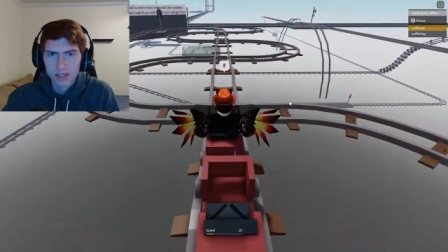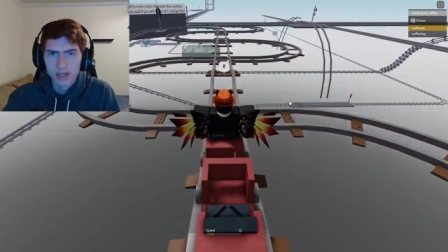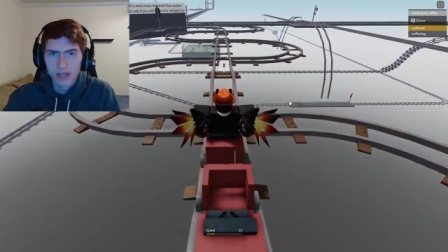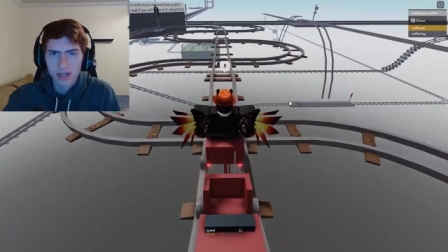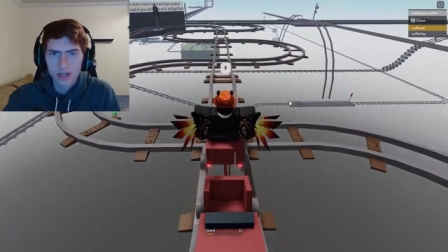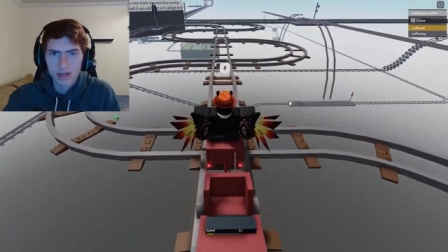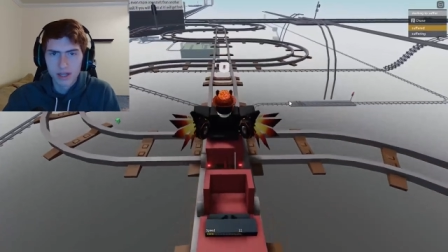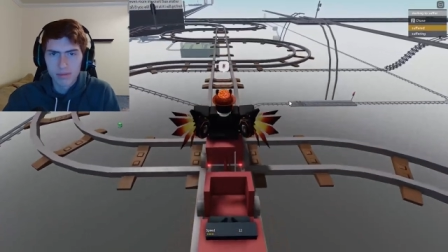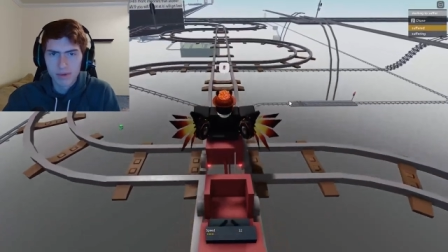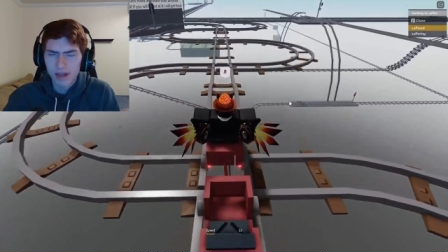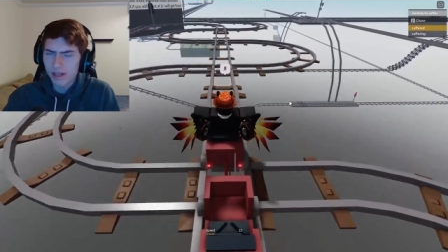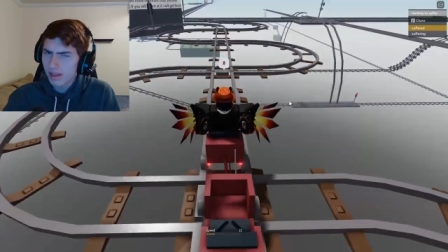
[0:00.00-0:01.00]
Uh, I gotta
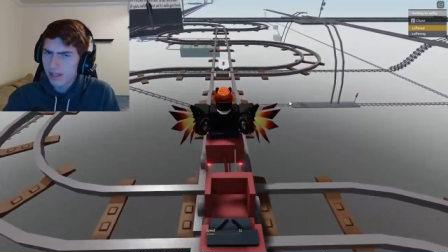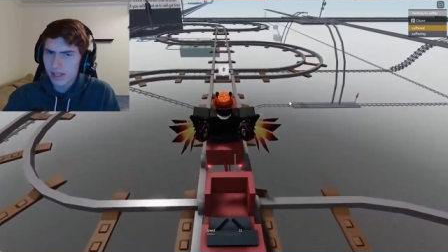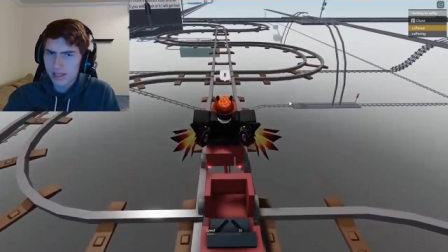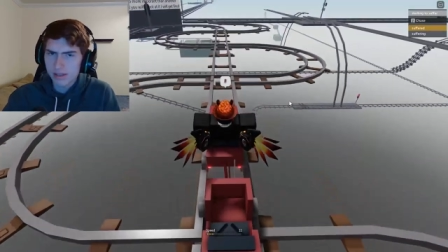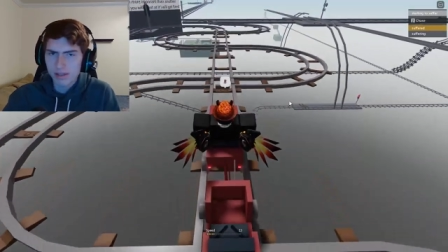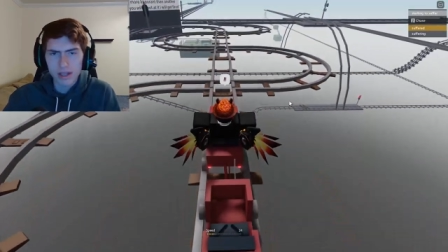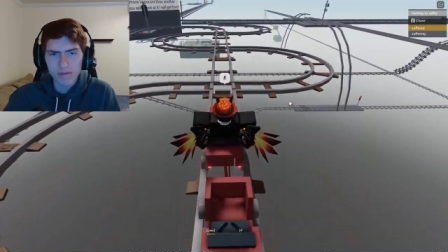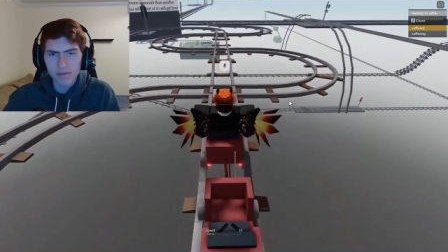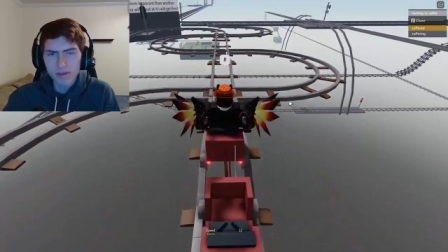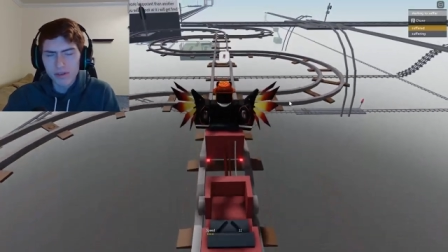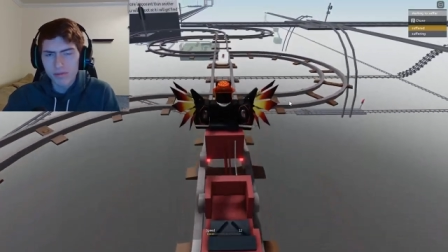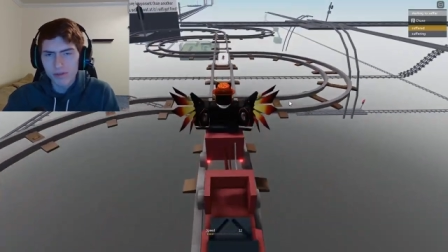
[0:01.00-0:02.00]
admit, I think that's, I
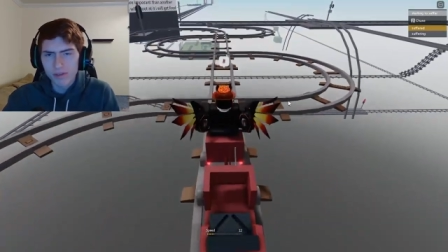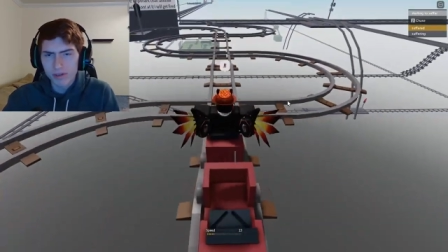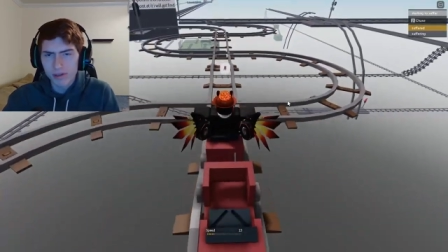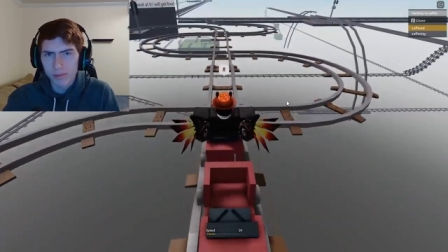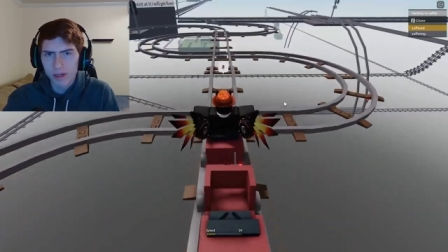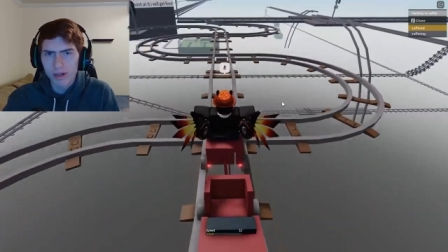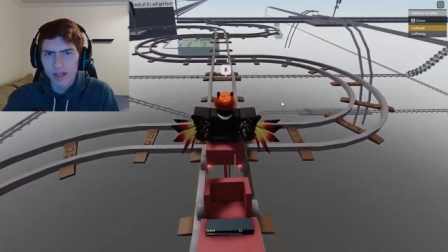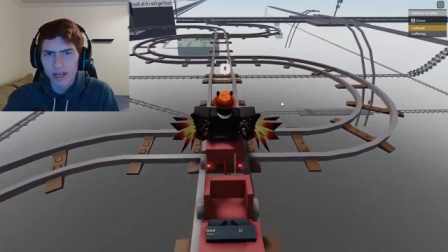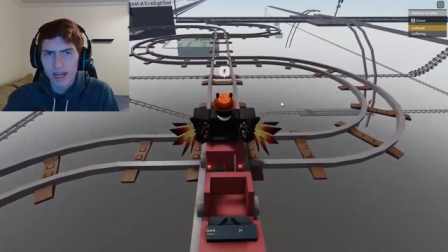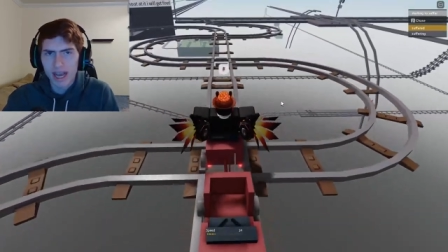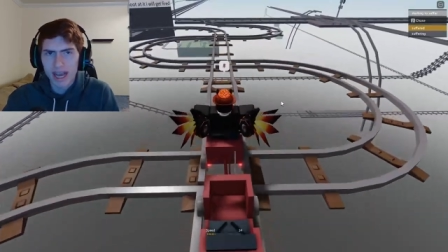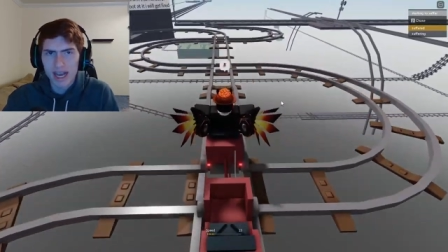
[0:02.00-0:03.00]
feel, feels a little bit like
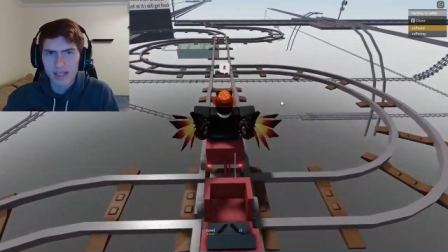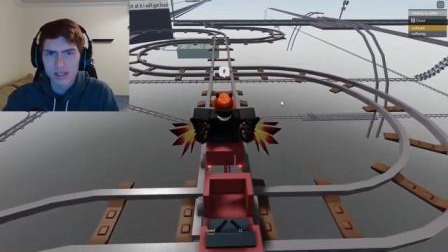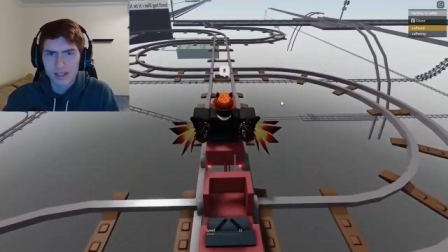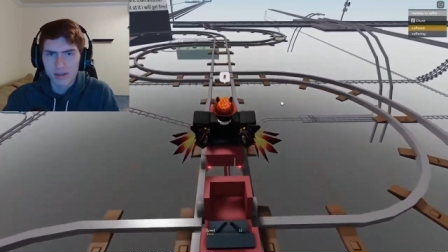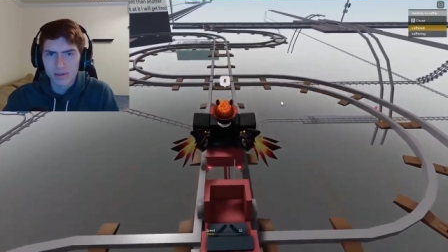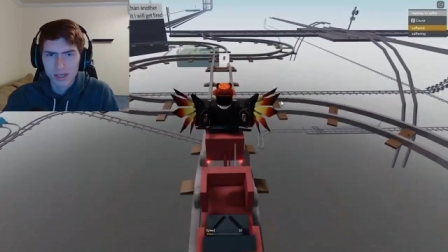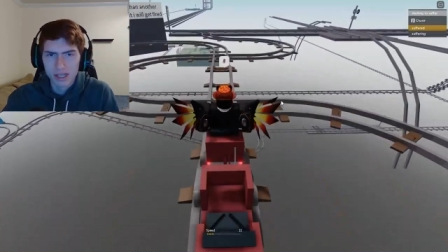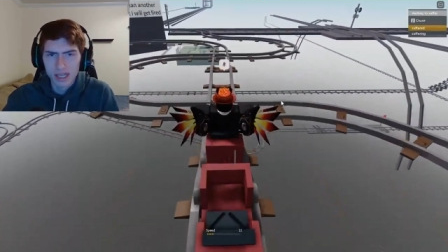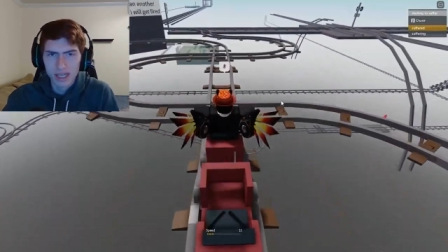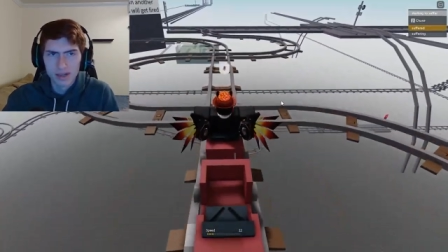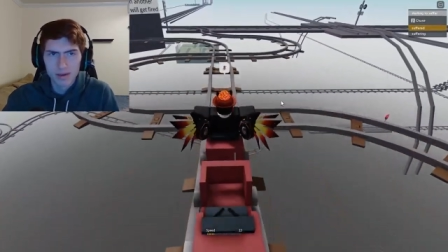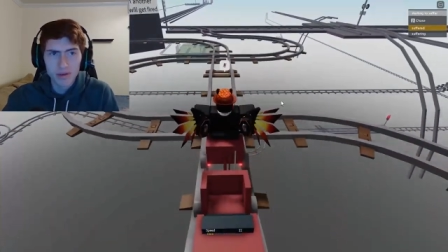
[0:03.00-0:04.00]
a hazard.
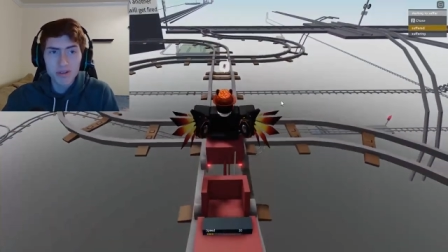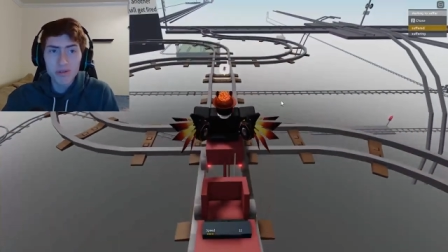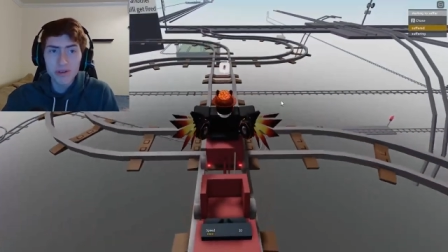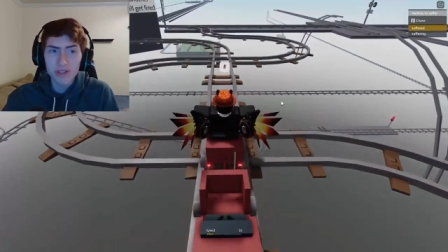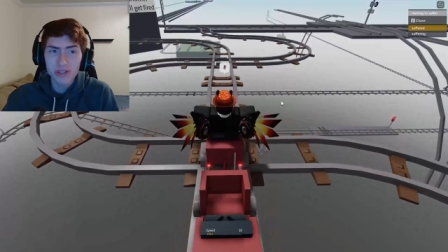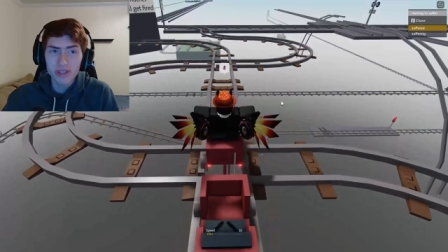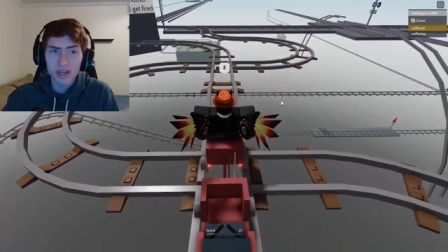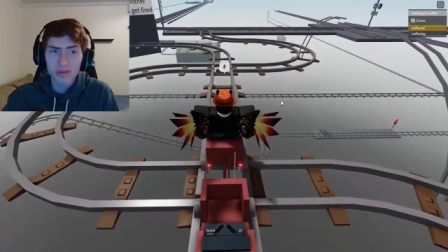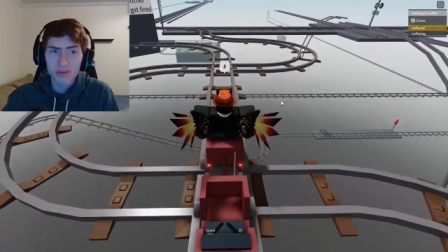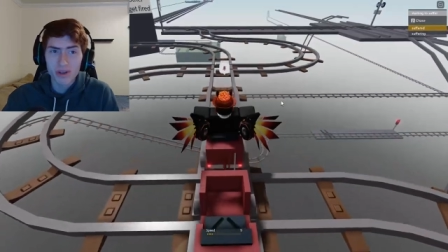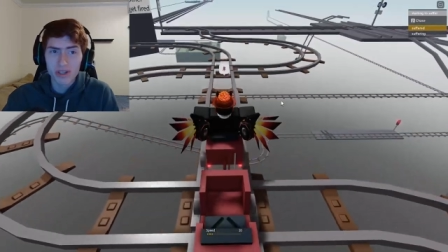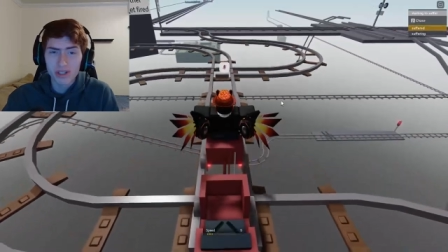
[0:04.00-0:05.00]
Um, I really want to shoot that
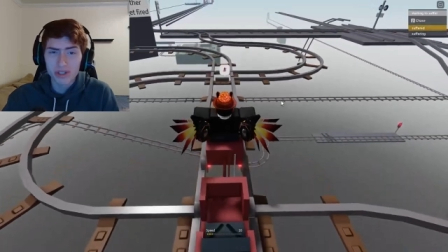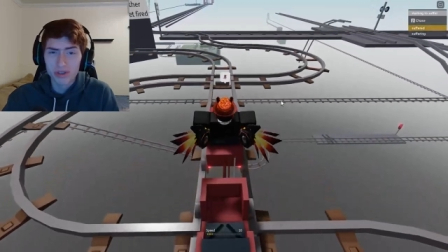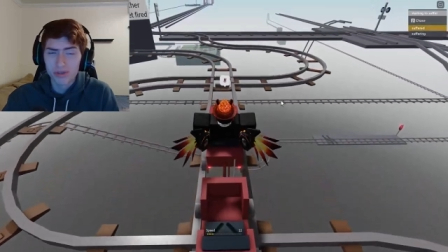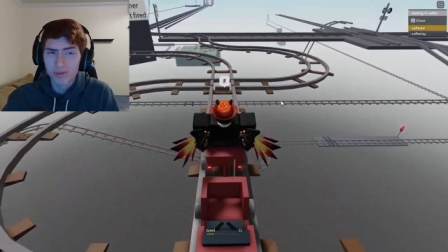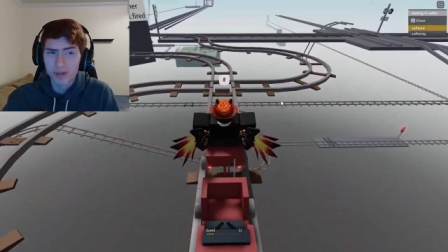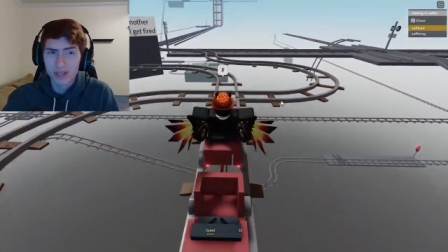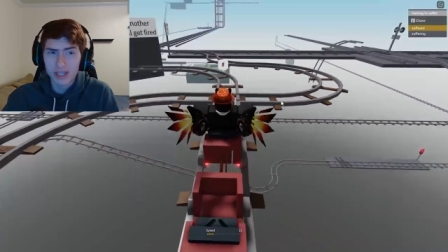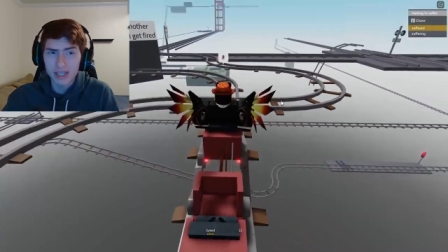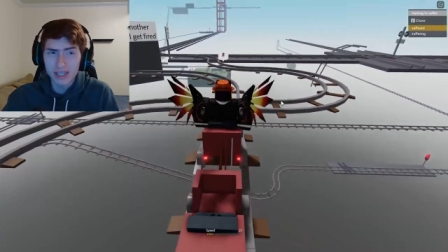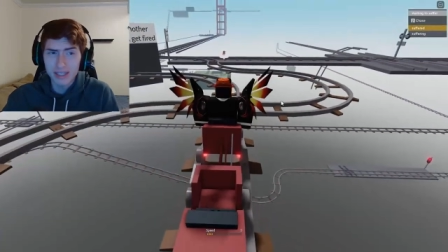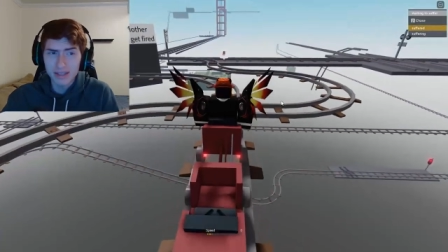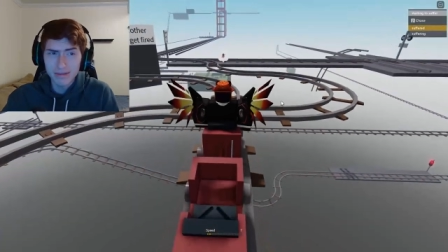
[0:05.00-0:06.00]
wall too, but
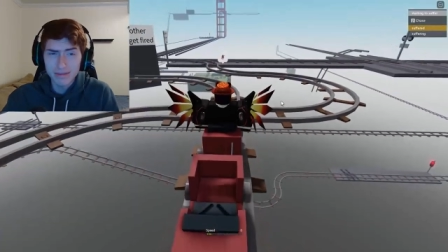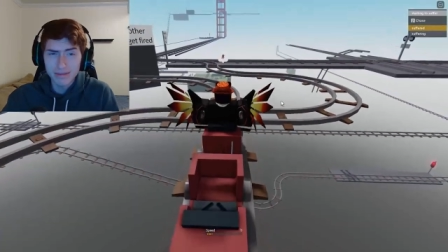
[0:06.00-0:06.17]
uh,